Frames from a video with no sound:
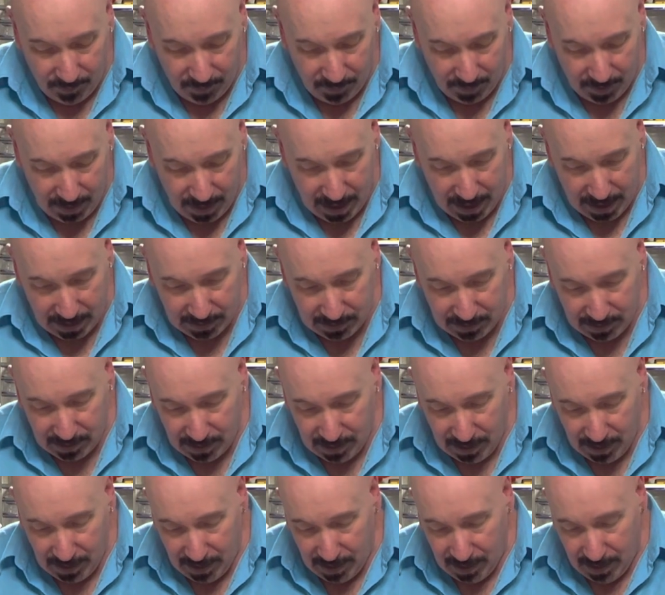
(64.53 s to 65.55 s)
next,
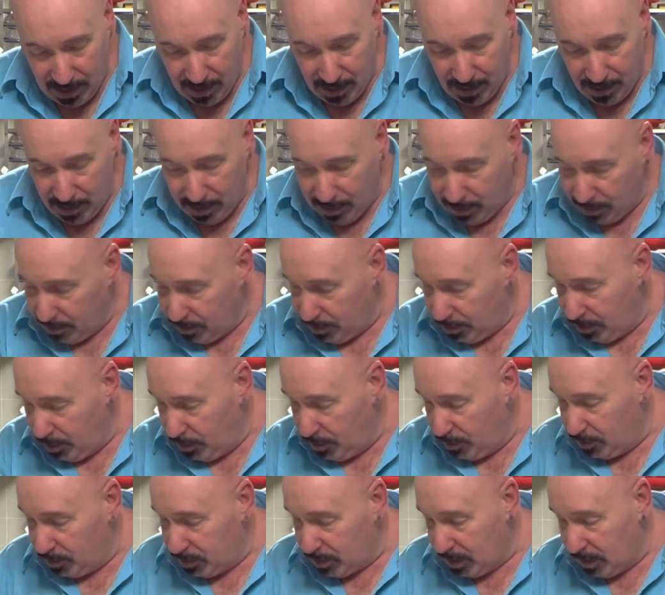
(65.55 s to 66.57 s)
I'm going to
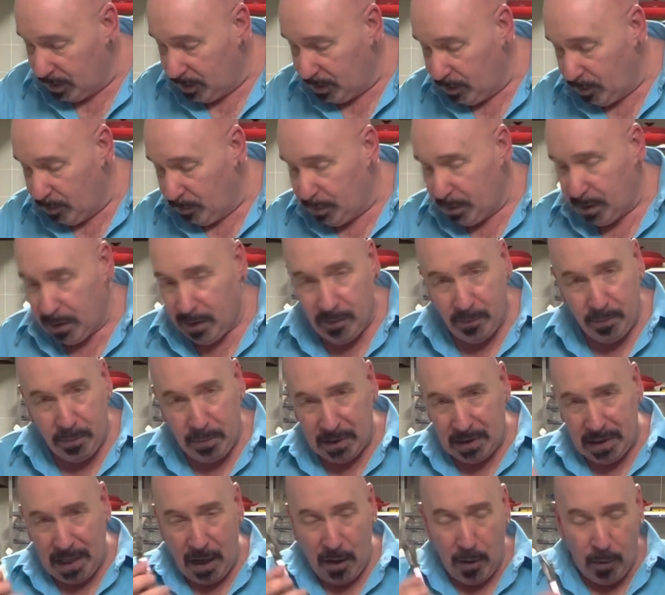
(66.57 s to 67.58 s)
use a little bit of
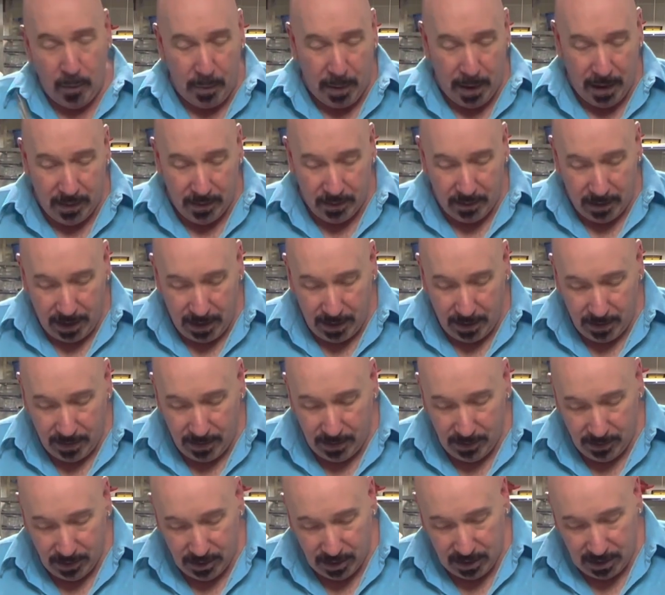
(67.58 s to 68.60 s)
potato peeler here
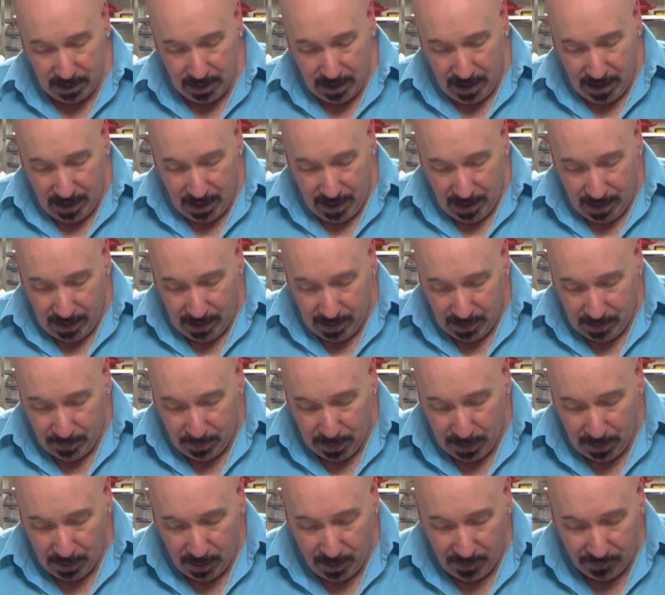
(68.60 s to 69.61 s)
and just
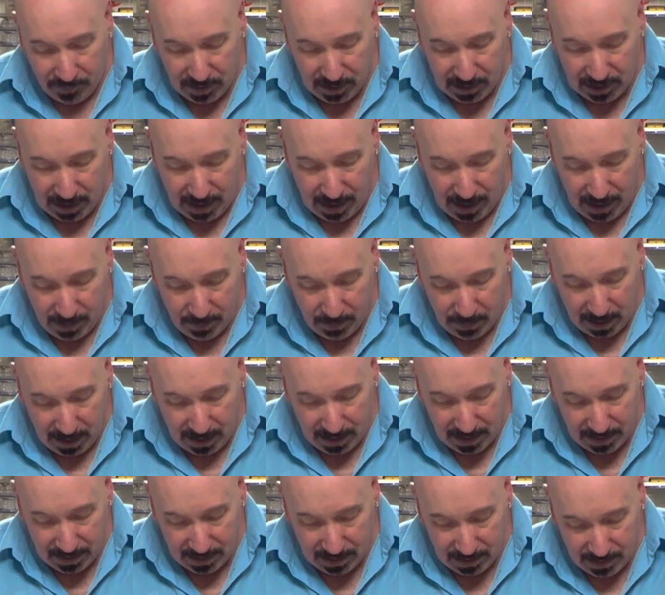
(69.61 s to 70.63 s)
peel off the skin,
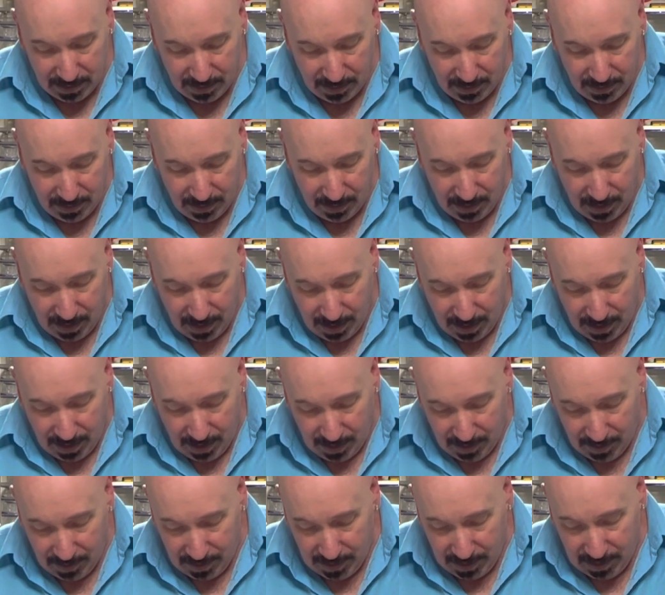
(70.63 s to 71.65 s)
because
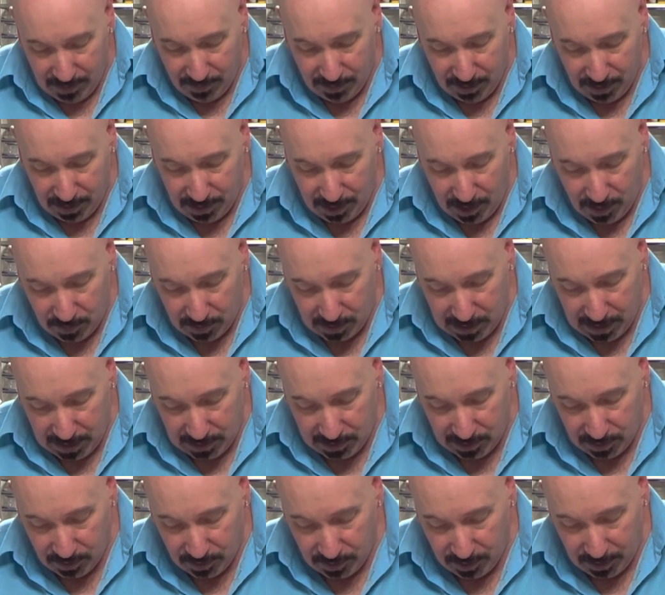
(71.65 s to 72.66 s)
it really don't taste
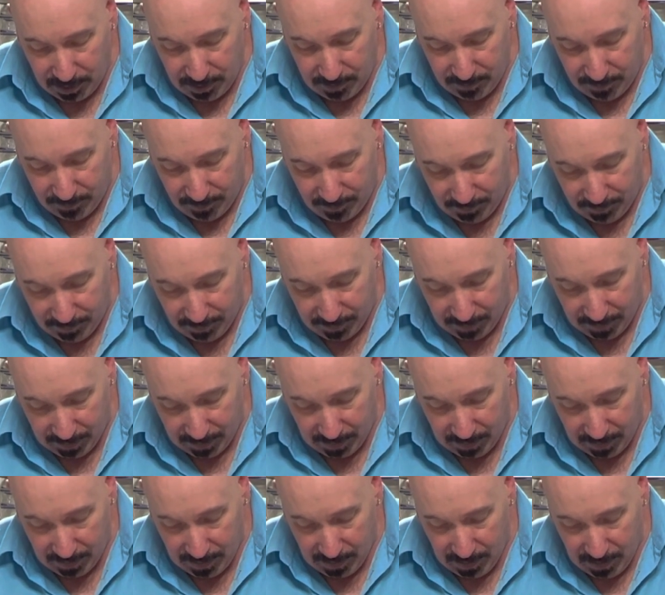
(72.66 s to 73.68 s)
so good.
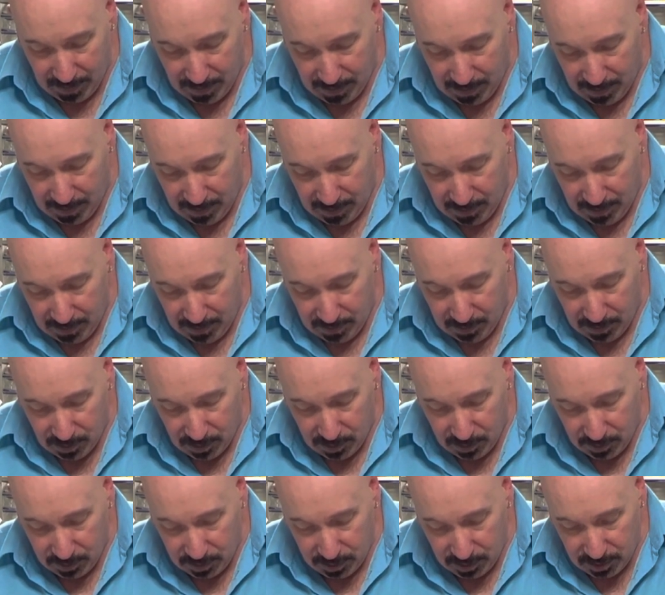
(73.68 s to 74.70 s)
So
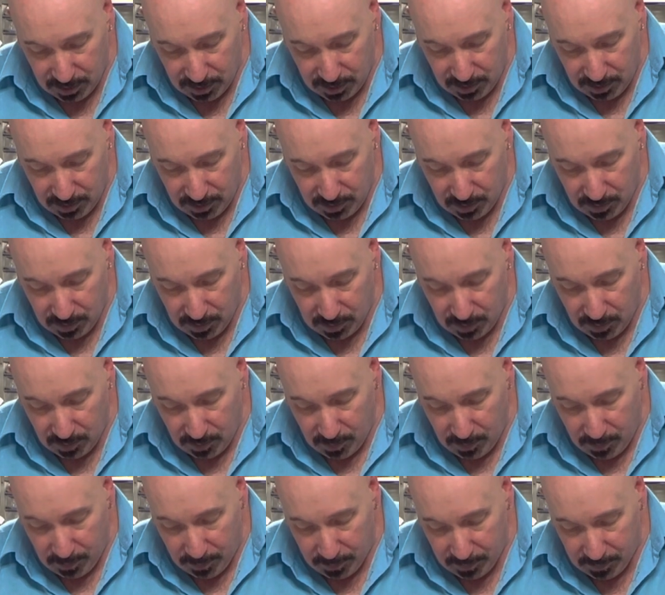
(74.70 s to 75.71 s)
just do a little
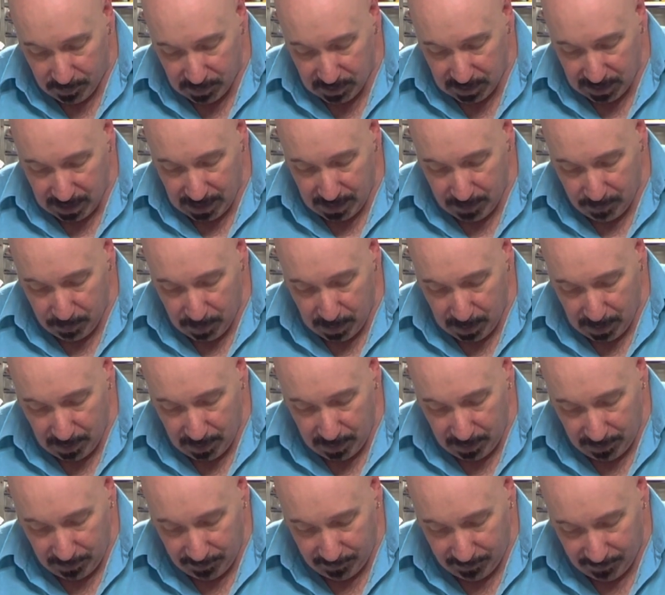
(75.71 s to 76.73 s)
skin peeling.